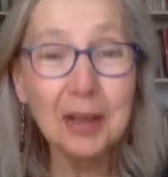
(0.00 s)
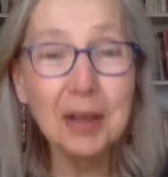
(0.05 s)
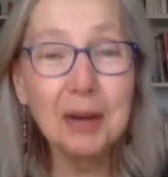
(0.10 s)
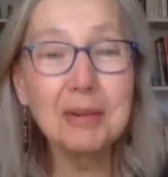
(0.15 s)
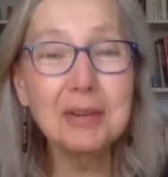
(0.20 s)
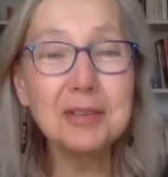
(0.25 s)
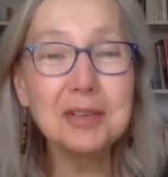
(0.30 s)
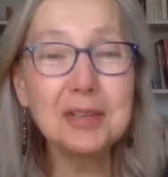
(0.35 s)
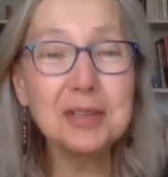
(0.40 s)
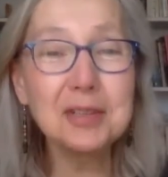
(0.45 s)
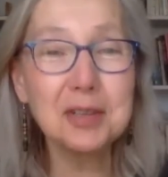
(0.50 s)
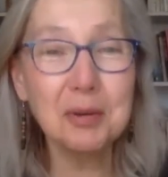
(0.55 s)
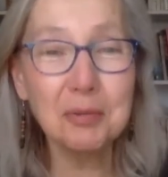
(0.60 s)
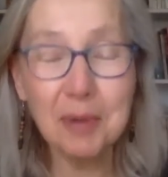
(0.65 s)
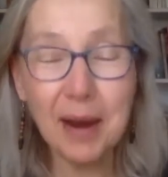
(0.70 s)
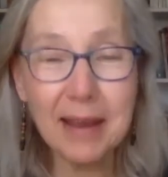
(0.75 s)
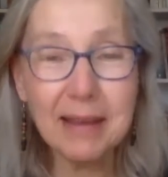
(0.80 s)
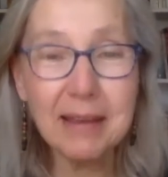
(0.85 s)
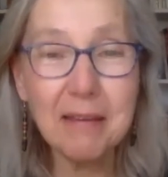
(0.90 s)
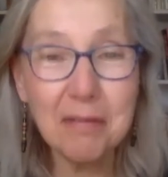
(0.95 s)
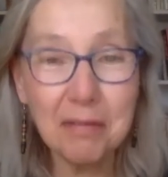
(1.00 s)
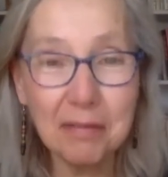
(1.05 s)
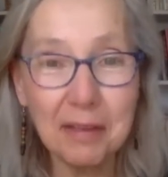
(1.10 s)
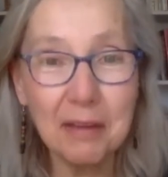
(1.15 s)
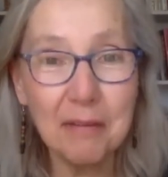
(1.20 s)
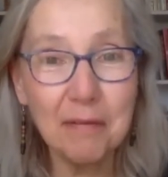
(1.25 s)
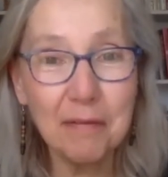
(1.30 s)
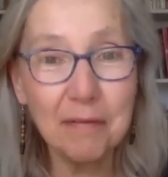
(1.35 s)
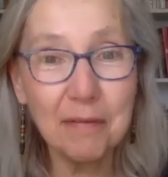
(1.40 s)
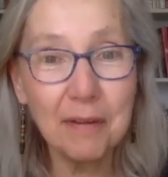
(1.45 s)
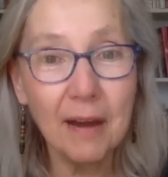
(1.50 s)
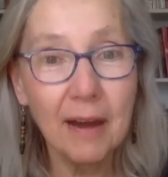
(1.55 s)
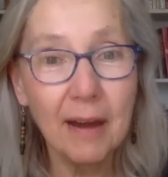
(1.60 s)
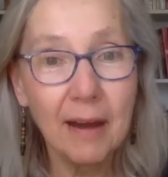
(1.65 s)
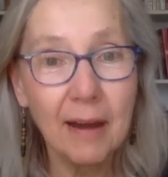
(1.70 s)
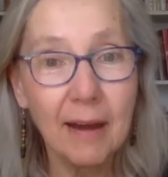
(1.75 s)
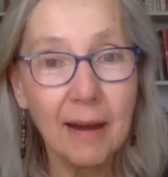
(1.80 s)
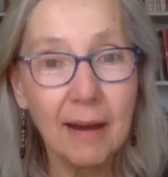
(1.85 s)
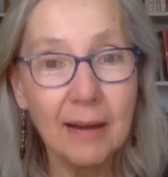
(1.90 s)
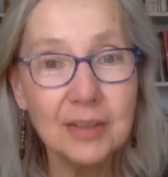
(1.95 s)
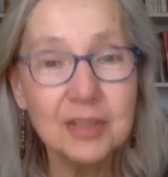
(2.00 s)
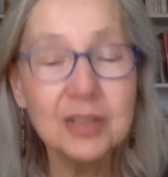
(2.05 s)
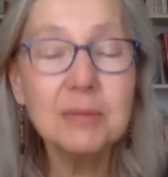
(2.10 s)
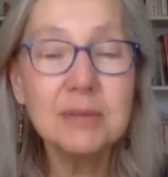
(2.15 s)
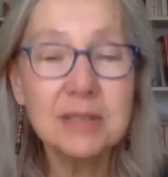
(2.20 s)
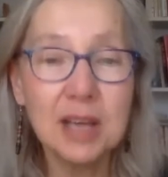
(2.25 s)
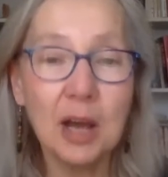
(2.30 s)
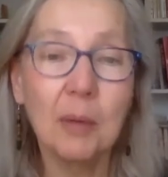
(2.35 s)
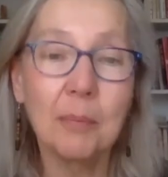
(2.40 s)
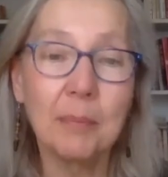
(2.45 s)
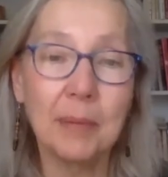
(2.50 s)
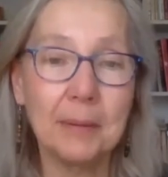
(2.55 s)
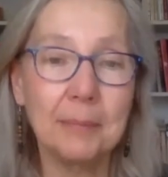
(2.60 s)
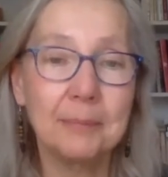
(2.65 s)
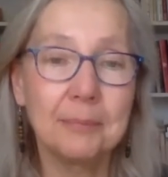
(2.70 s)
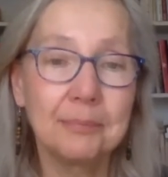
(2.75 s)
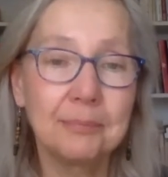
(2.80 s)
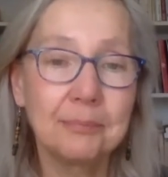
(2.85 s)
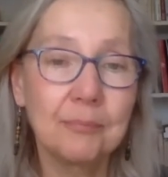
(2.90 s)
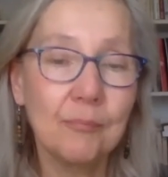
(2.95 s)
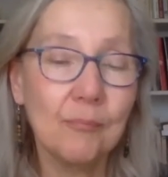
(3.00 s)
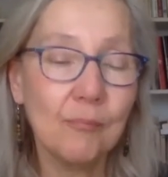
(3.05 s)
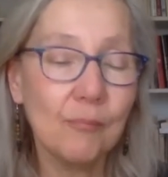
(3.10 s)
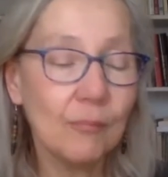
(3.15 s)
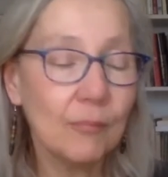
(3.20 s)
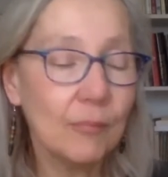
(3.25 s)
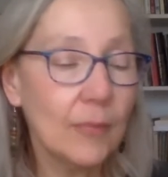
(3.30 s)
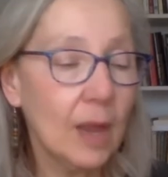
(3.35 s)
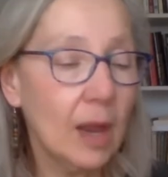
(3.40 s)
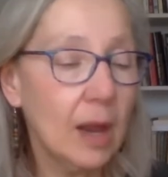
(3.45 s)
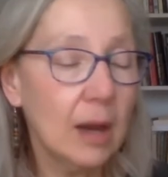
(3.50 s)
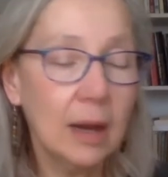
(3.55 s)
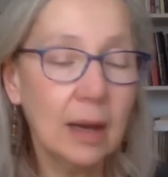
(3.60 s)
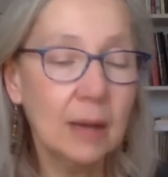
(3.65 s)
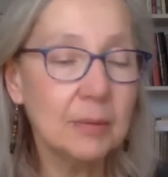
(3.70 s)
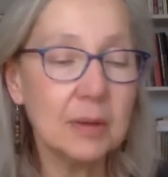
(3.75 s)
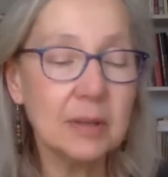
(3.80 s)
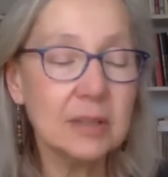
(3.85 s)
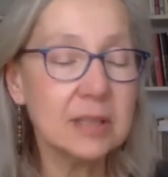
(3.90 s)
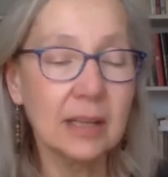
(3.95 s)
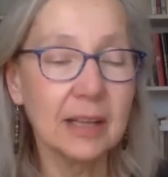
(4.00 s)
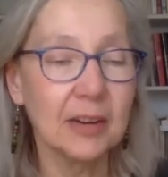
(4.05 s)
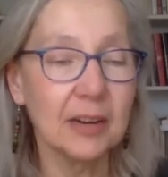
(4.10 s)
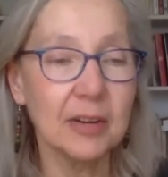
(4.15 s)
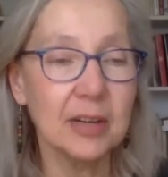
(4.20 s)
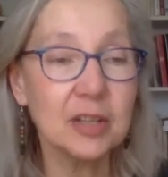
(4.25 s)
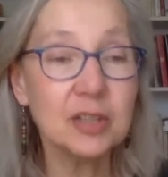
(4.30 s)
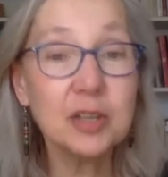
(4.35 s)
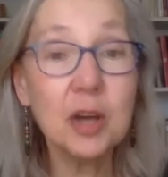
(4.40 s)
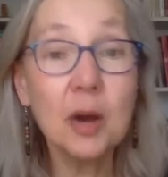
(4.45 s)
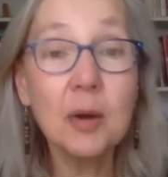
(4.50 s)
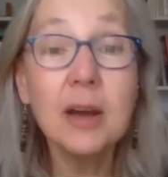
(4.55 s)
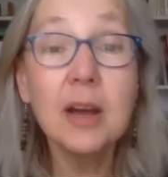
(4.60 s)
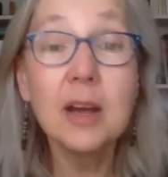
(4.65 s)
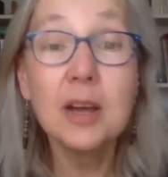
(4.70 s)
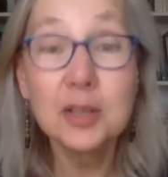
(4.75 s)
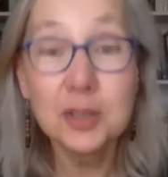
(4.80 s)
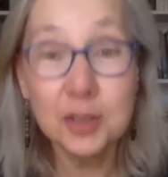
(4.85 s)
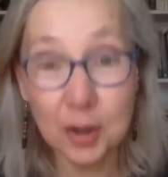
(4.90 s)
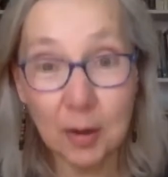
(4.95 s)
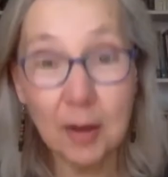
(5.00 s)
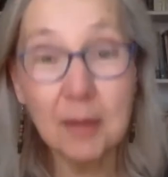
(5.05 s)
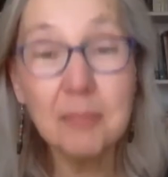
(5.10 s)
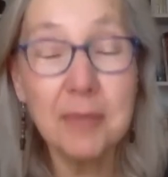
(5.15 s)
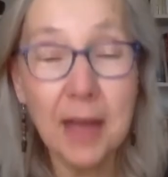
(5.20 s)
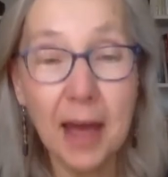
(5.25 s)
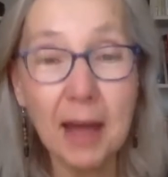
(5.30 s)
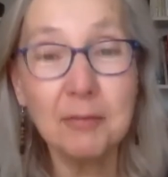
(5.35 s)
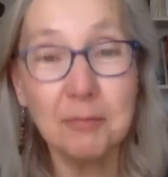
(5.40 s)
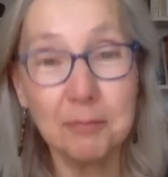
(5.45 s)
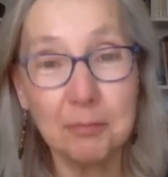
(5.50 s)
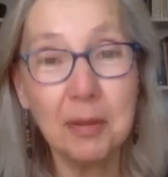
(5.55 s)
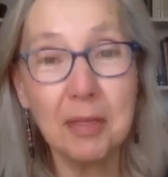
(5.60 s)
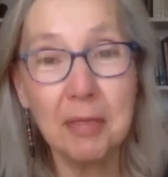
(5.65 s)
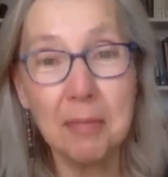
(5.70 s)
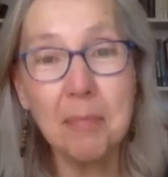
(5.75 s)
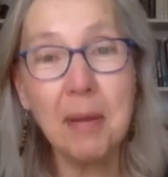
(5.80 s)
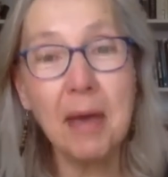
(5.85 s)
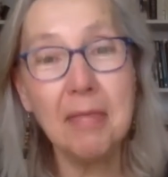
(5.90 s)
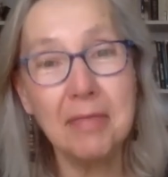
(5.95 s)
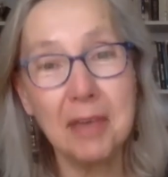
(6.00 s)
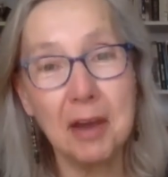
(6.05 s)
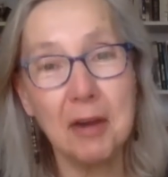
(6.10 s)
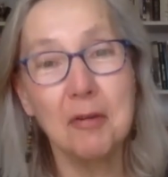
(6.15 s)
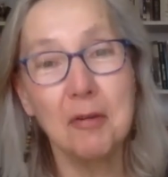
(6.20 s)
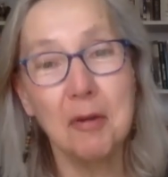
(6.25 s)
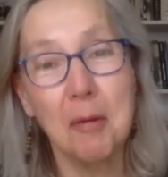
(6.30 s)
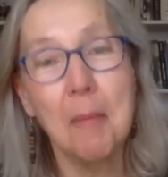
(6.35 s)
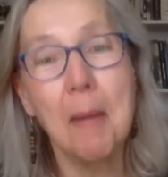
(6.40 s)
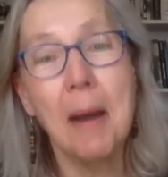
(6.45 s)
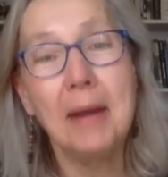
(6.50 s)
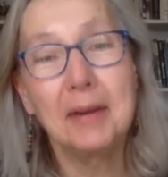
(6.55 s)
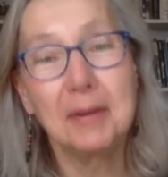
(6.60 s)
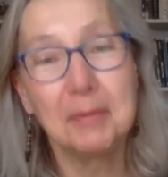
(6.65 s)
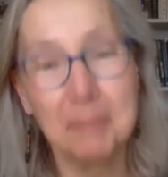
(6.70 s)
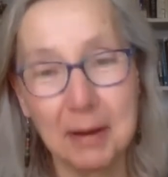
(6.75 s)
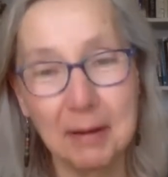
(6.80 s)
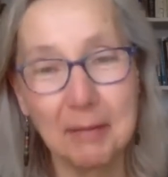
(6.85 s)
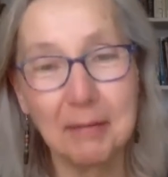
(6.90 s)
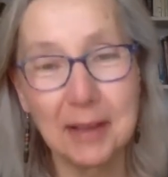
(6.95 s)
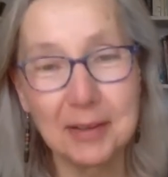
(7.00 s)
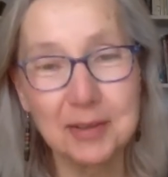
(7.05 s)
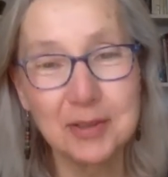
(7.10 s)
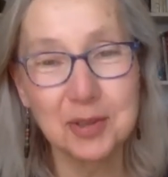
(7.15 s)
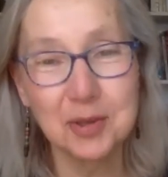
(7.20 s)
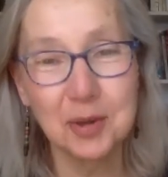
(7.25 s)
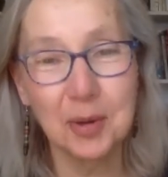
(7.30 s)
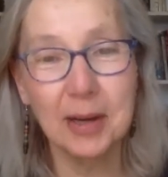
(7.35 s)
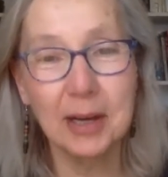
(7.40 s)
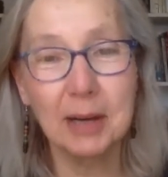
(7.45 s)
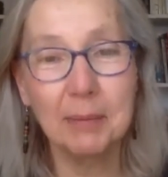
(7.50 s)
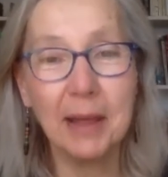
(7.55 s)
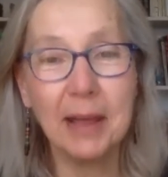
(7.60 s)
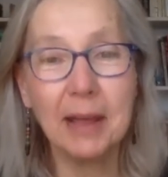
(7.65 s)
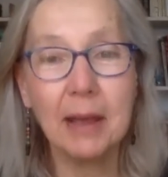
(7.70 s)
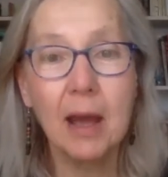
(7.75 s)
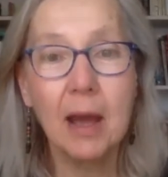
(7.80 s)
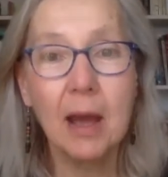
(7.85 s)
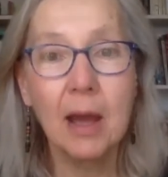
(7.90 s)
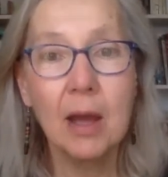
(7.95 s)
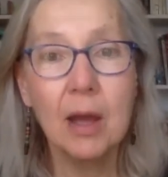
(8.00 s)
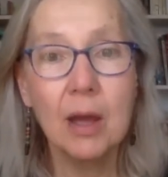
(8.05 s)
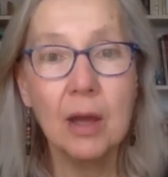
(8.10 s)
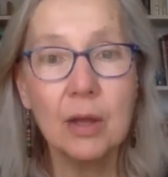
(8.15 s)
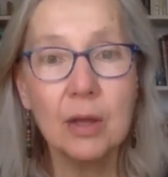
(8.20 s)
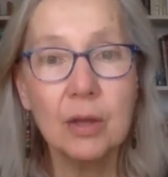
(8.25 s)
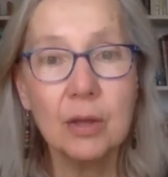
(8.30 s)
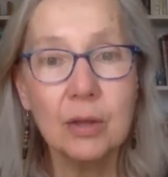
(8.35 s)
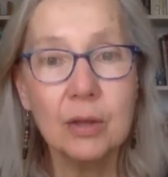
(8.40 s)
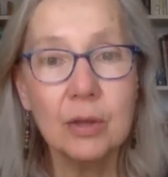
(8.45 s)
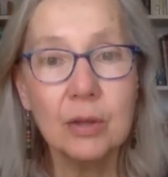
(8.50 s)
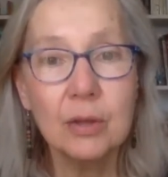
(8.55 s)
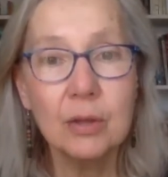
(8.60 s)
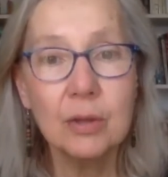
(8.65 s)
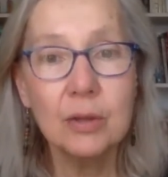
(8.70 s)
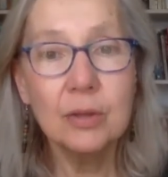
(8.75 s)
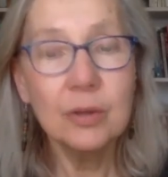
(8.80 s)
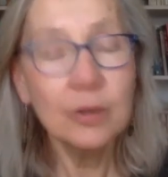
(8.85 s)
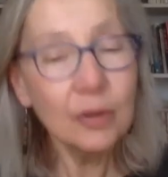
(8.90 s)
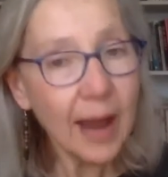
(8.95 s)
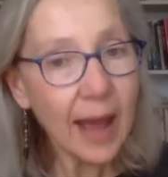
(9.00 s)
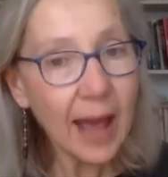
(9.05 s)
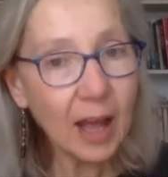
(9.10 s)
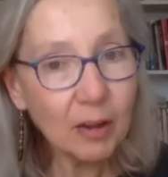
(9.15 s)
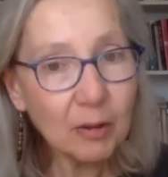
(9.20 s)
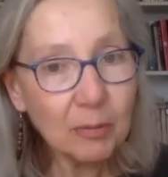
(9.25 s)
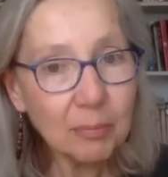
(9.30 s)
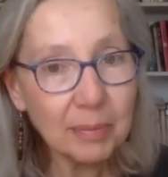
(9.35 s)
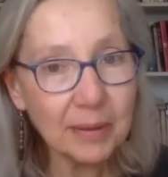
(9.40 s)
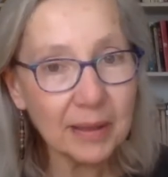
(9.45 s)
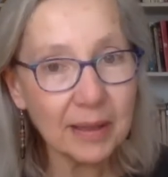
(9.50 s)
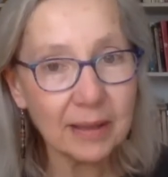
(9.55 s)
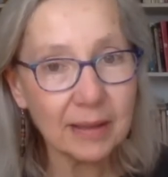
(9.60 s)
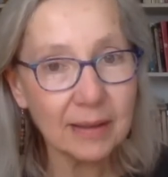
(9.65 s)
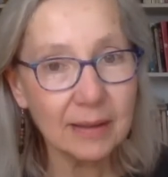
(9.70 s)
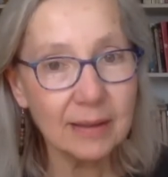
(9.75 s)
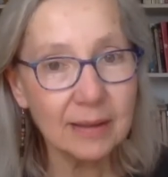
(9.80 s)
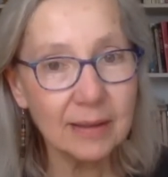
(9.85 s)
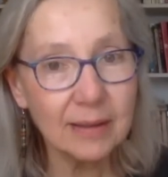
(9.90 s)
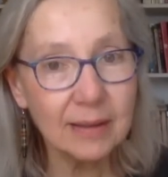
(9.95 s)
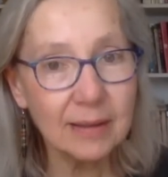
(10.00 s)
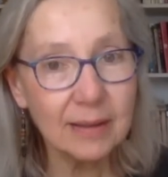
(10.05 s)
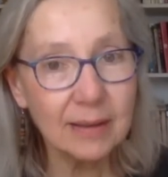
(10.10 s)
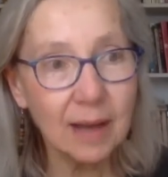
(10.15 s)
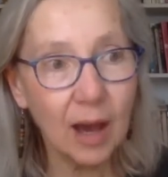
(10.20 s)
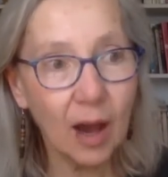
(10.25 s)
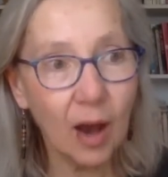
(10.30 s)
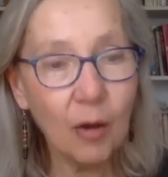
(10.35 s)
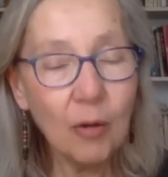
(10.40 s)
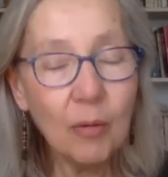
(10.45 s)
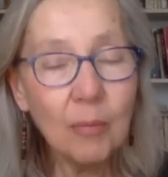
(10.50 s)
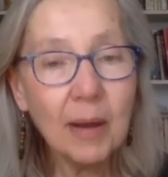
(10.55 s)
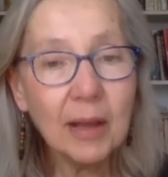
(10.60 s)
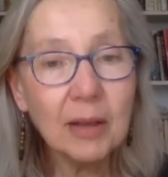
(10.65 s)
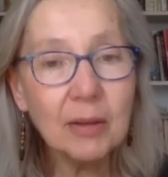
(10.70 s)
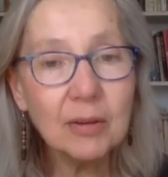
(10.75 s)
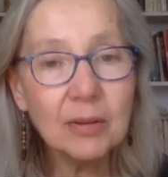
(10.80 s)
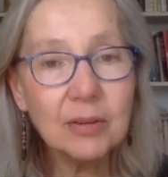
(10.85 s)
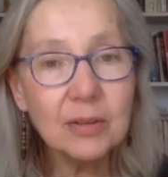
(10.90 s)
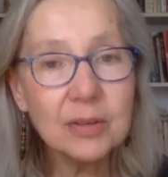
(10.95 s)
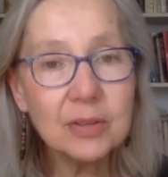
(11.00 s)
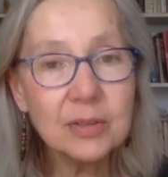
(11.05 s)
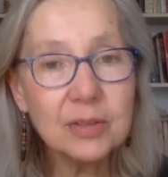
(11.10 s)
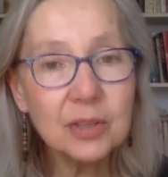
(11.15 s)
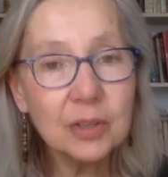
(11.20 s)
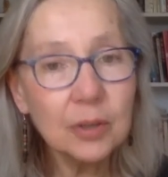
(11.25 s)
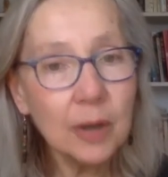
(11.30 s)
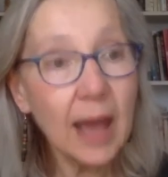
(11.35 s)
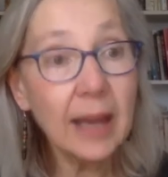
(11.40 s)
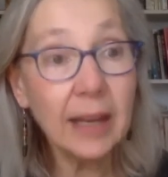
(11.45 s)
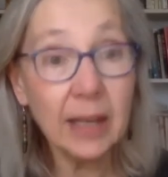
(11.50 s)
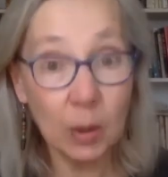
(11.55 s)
were just a Reiki thief. She was helping. It was hilarious. So that Panthero reminded me of that story. And I'm like, you're helping. Oh my goodness. And